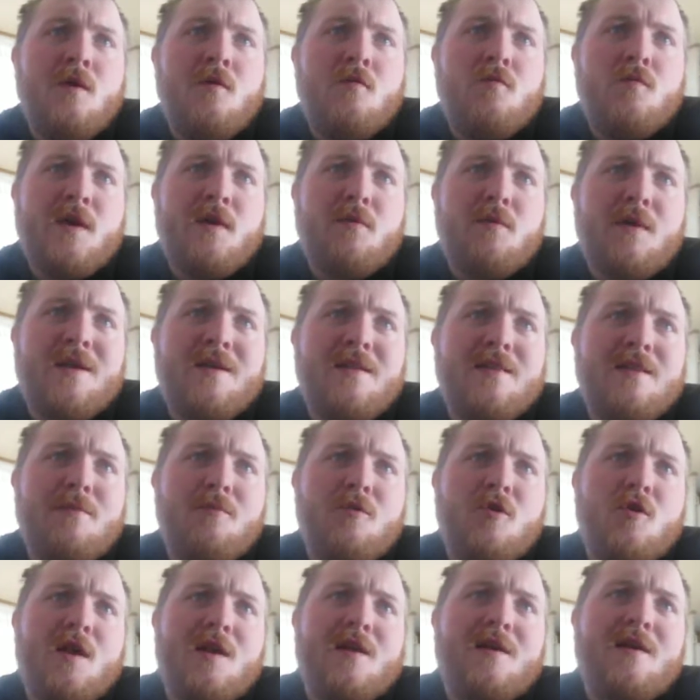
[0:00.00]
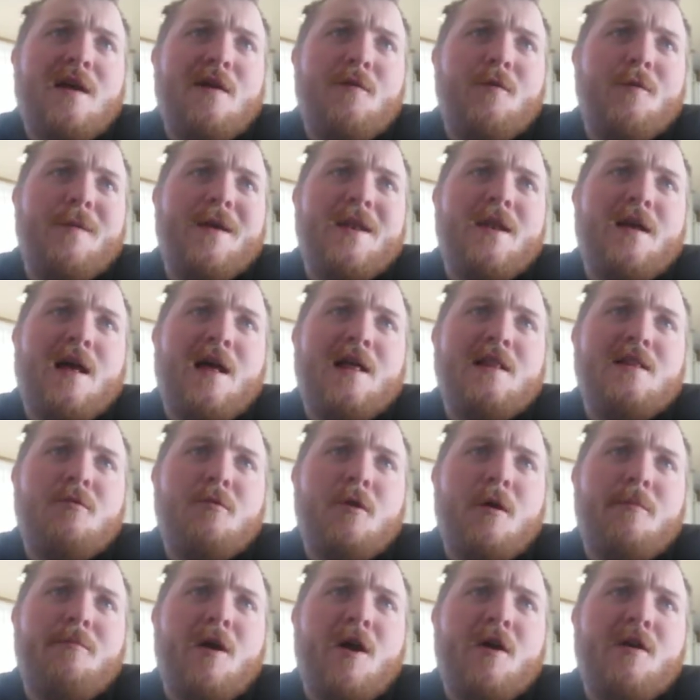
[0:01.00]
He wanted a democratic government.
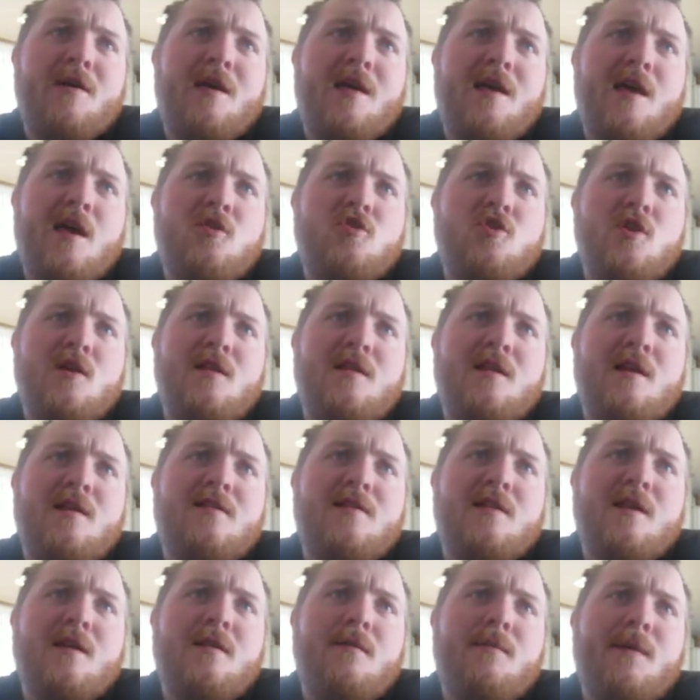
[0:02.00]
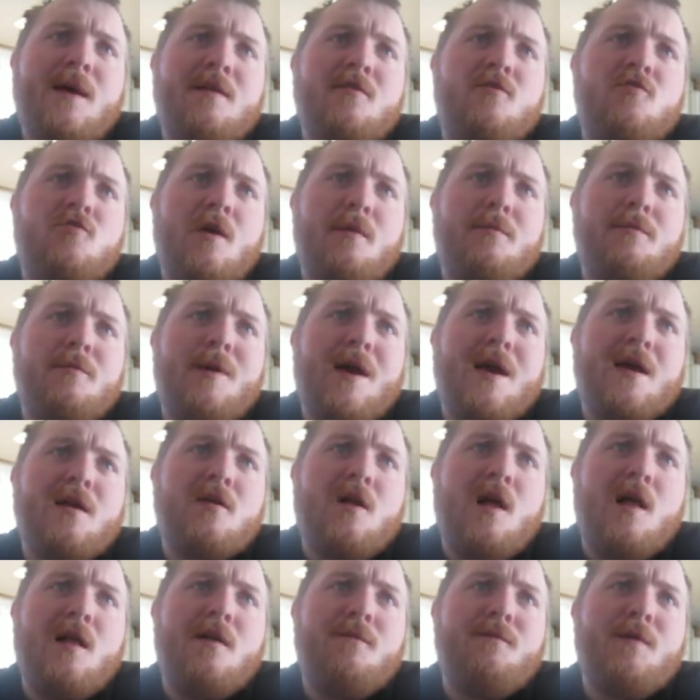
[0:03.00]
Al-Hawabari issued a list of demands stopped by a
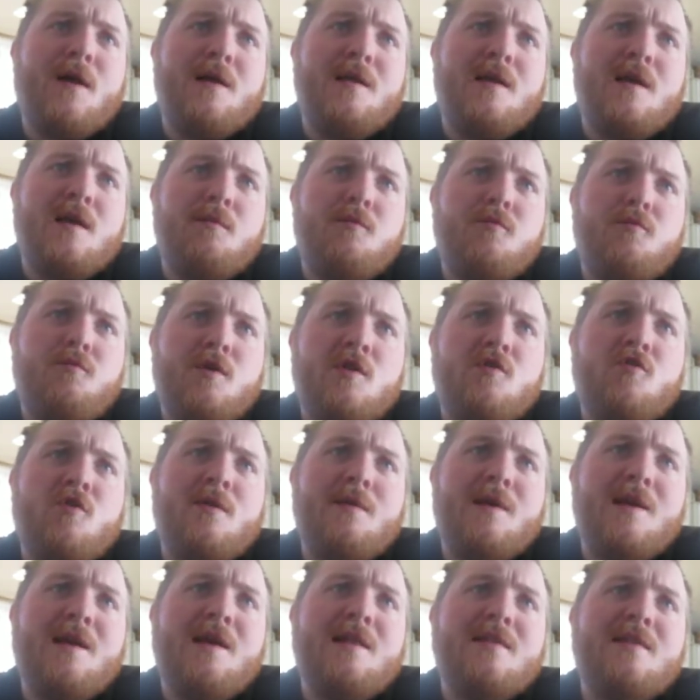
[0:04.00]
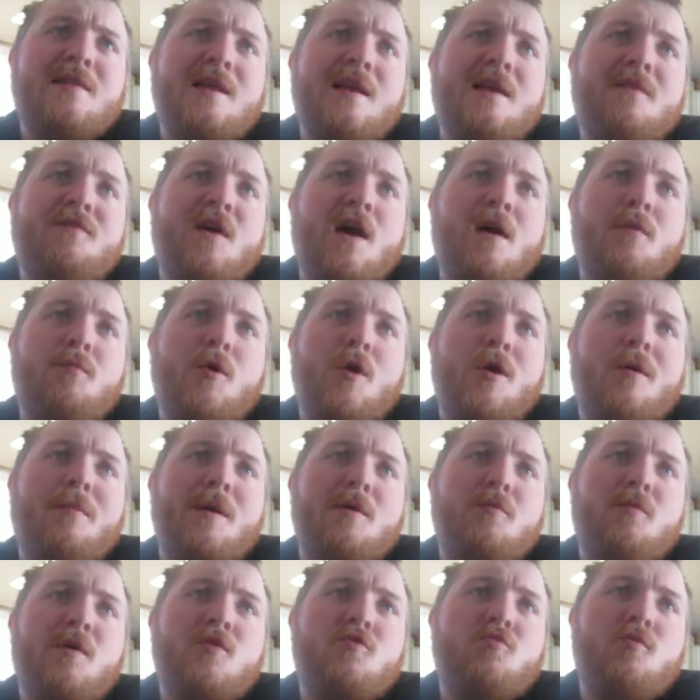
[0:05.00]
call about the return of a 1985
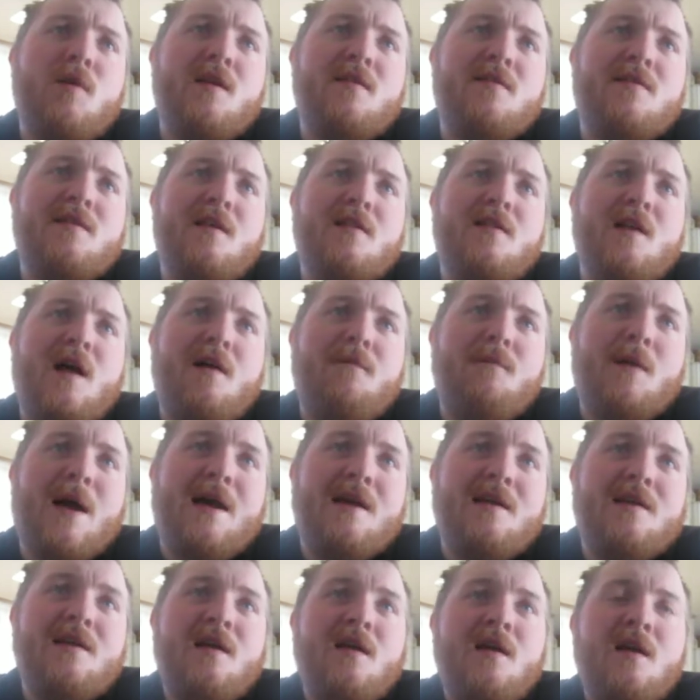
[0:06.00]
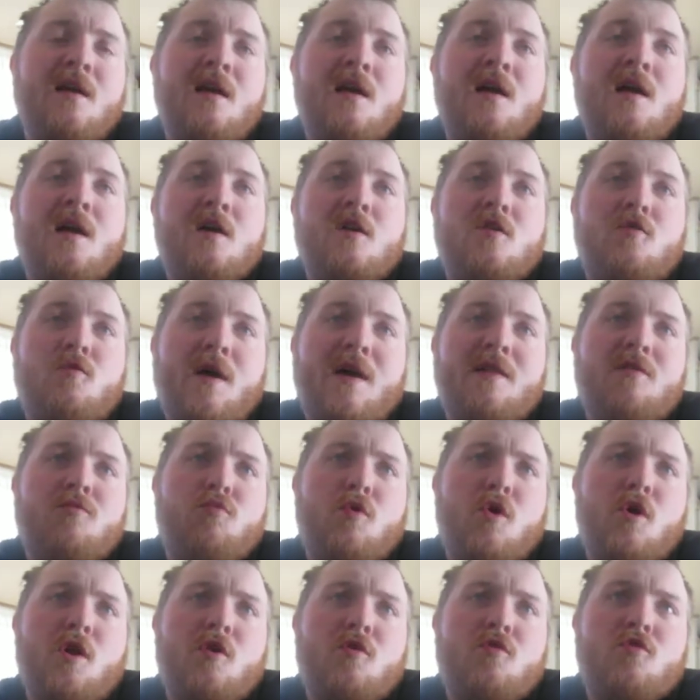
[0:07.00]
parliament, which was dissolved by Kuwait
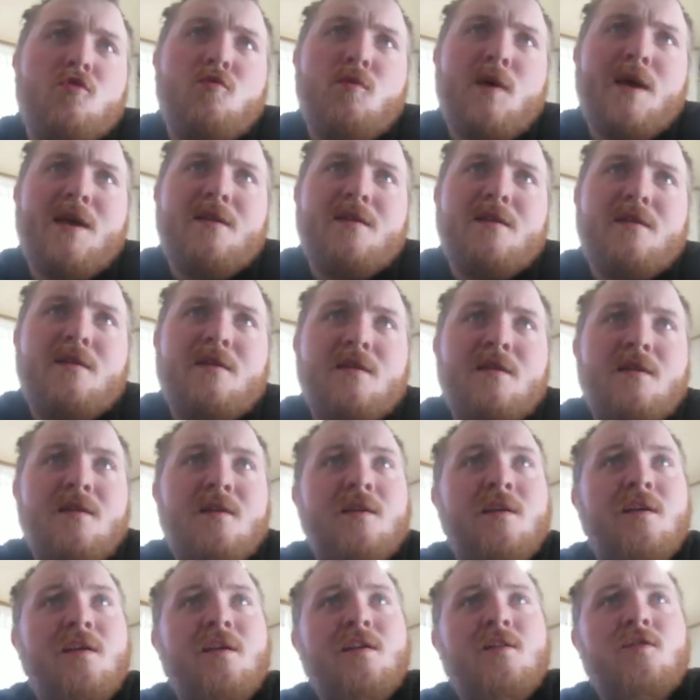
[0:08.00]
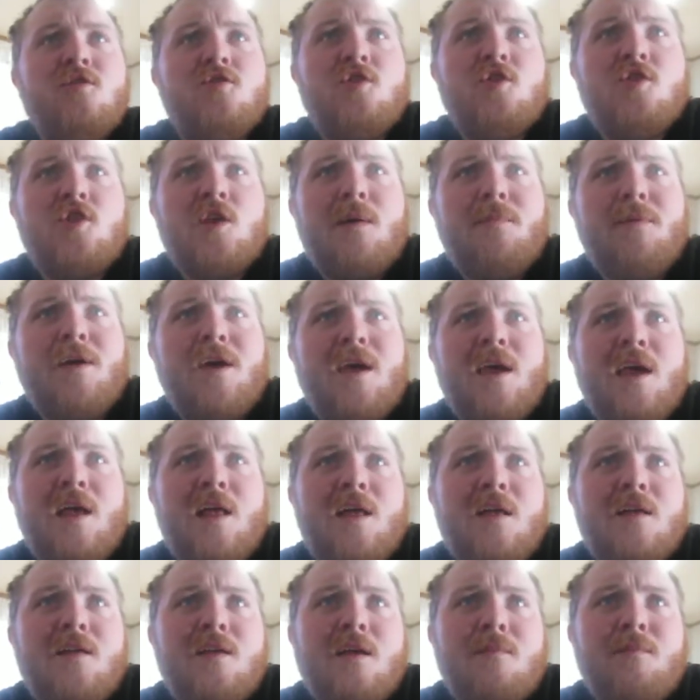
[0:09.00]
ruler Sheikh Jaber
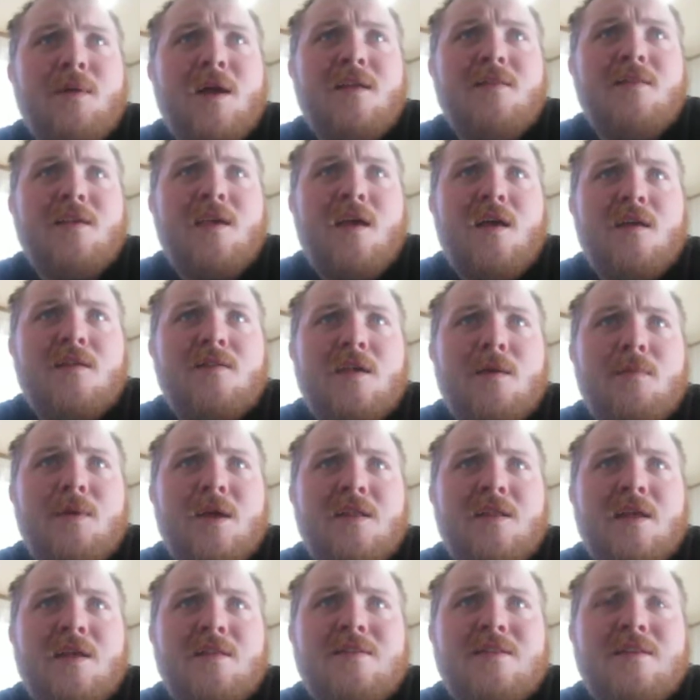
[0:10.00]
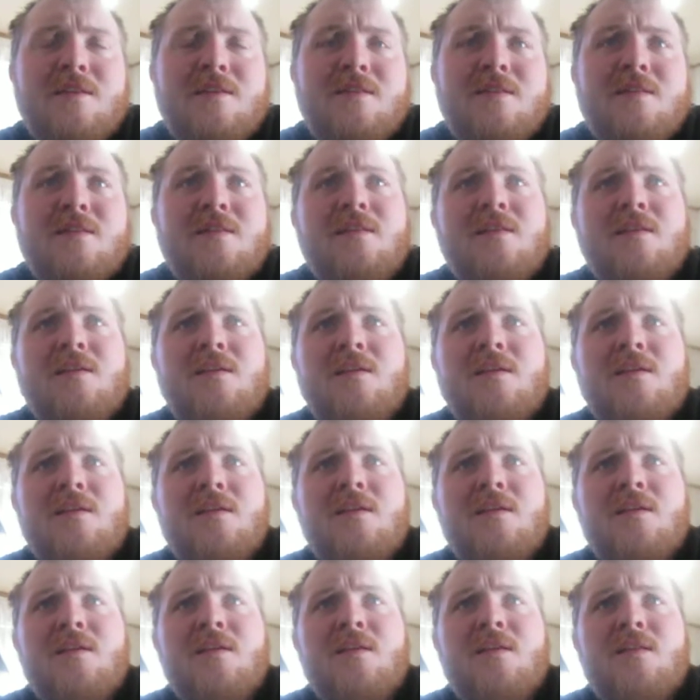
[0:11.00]
al-Ahmad al-Sabah in
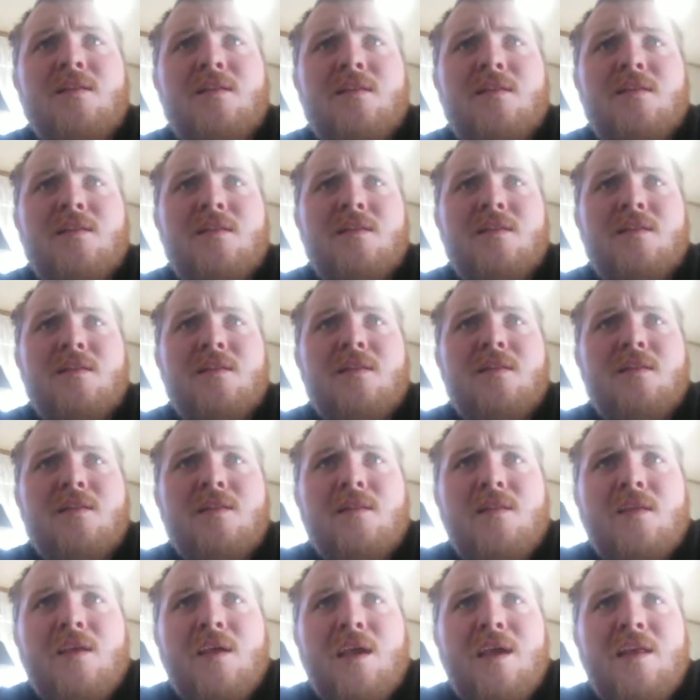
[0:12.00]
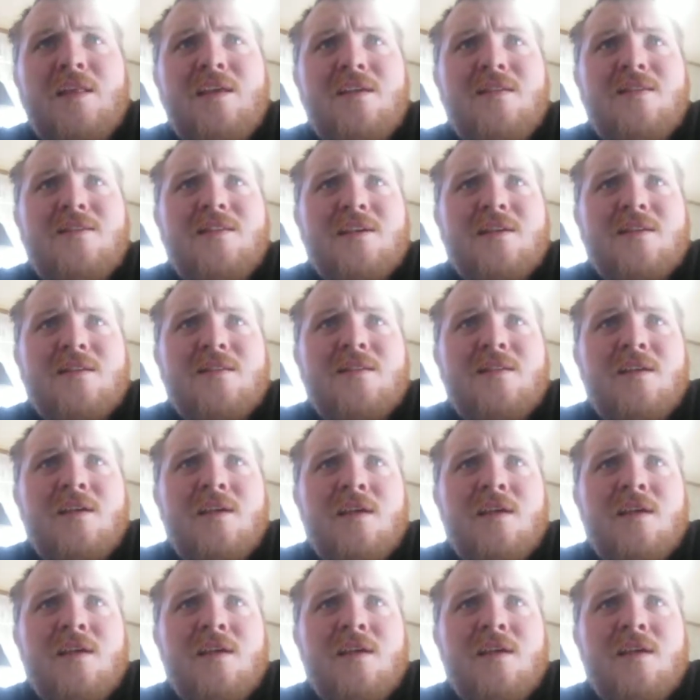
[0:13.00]
1986.